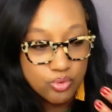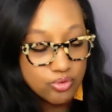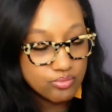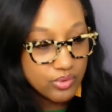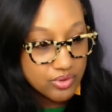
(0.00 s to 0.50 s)

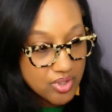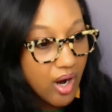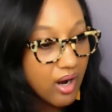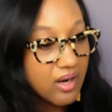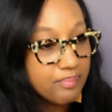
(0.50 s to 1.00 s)
will
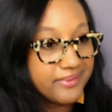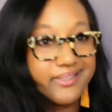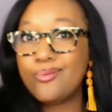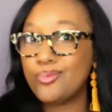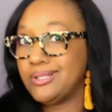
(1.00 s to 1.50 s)
talk, but
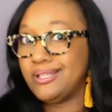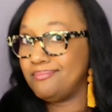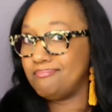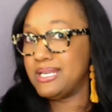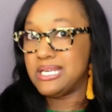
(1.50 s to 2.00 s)
not really
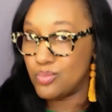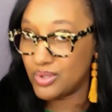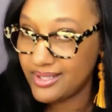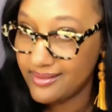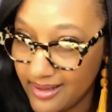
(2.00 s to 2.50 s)
mean
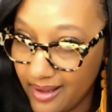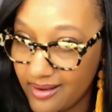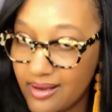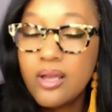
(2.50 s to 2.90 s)
what they say.